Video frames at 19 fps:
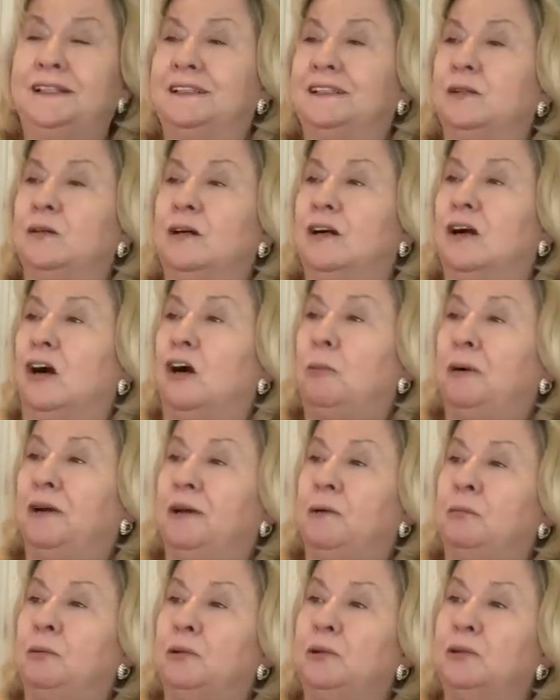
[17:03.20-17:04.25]
I do I got up and
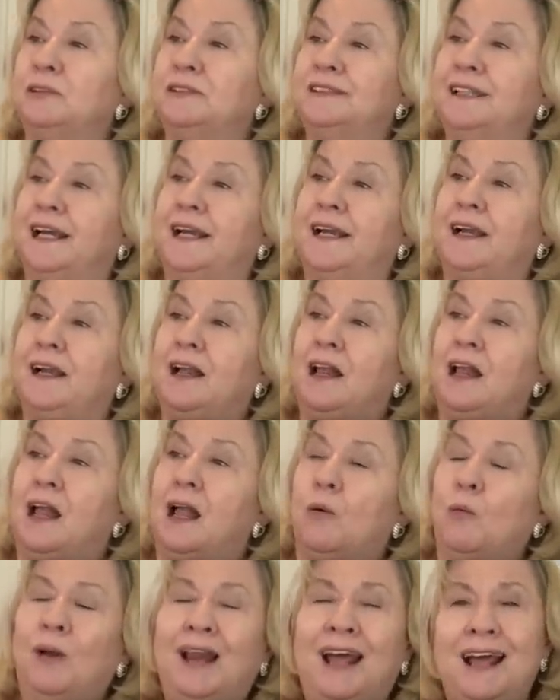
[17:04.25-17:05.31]
I bought it
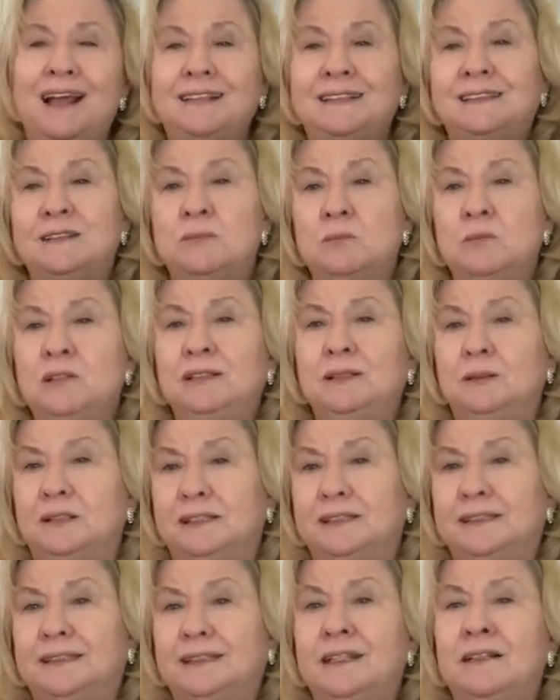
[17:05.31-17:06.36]
well I had some money,
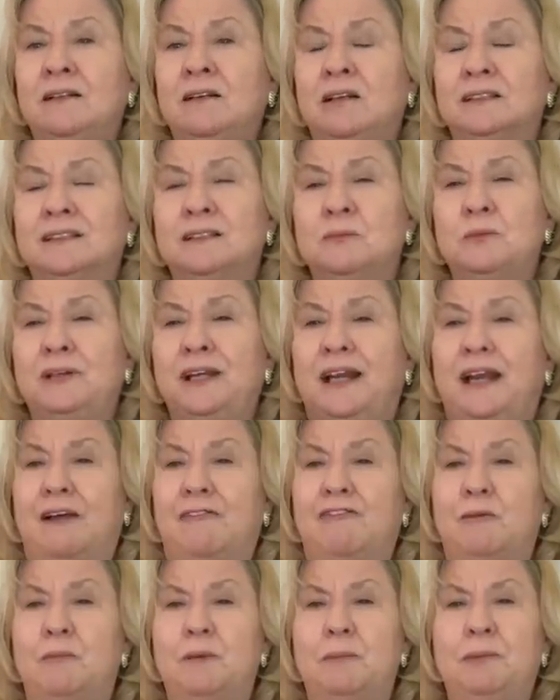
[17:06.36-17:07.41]
still got some money left
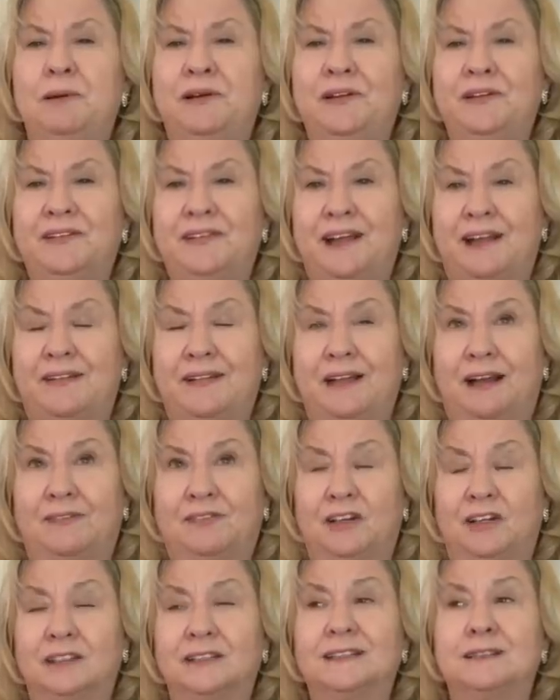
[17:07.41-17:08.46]
from my birthday that I've
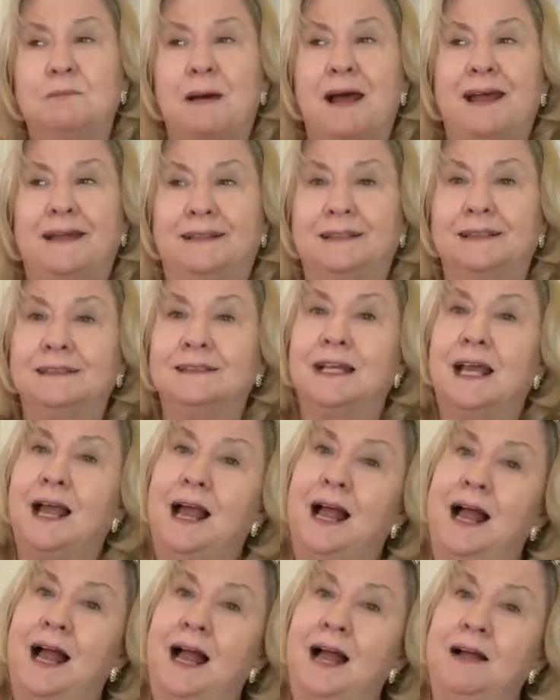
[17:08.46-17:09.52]
not spent
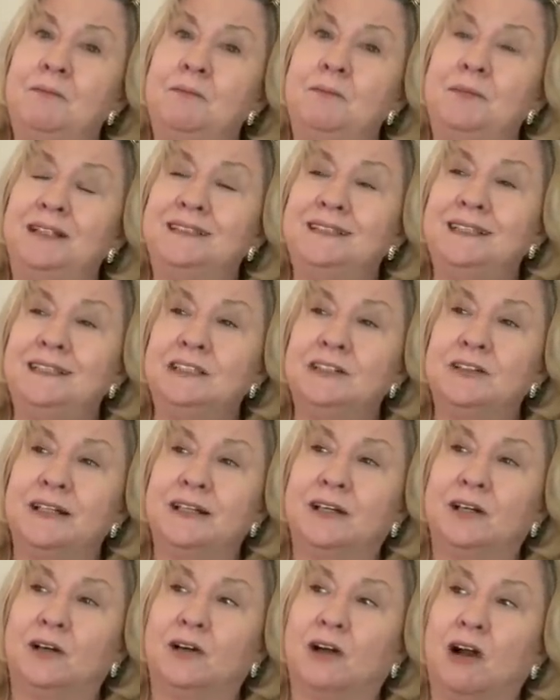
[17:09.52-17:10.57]
and my
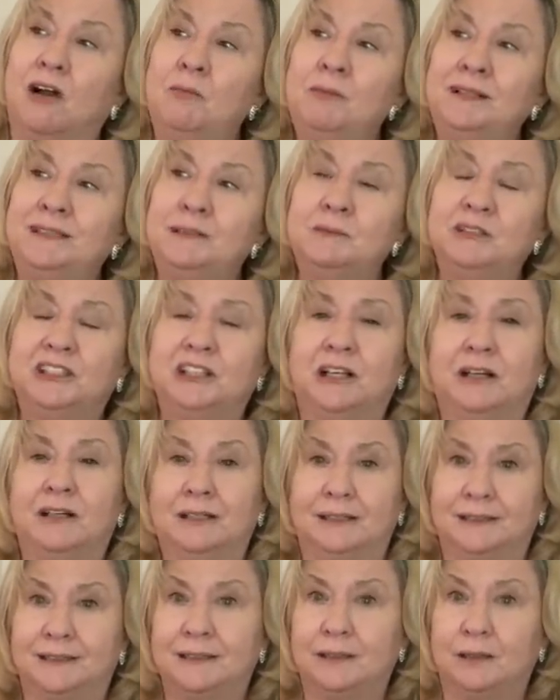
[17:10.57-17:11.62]
sister-in-law got me some
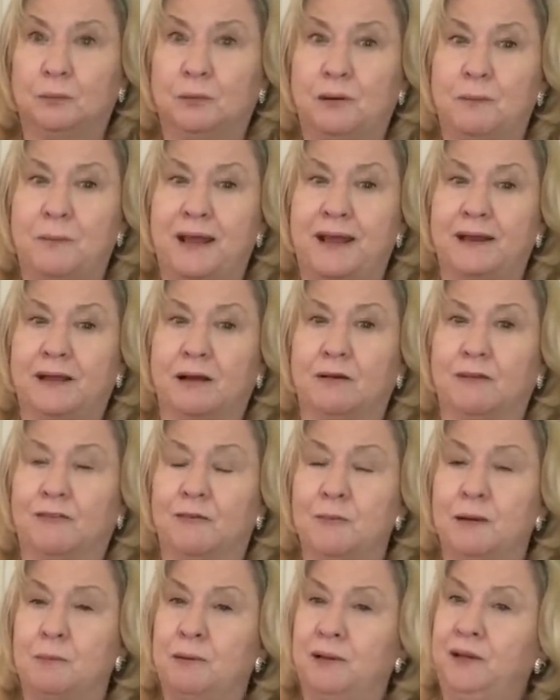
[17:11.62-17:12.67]
Charlotte Tilbury makeup for
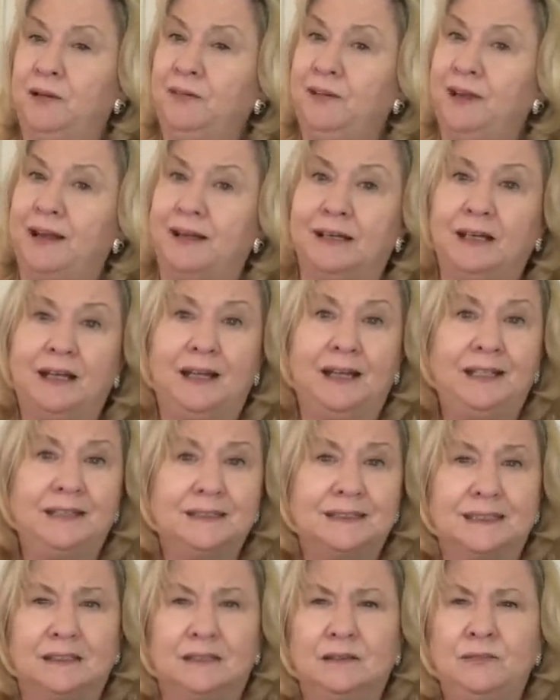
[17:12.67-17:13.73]
my birthday and
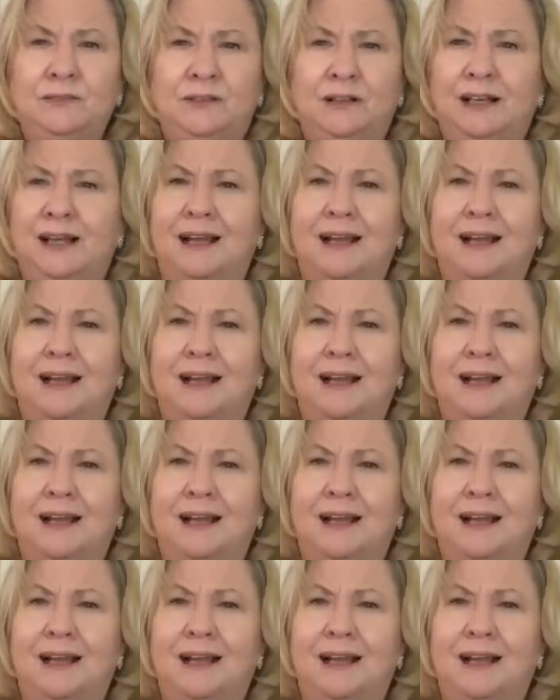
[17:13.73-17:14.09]
it's lovely.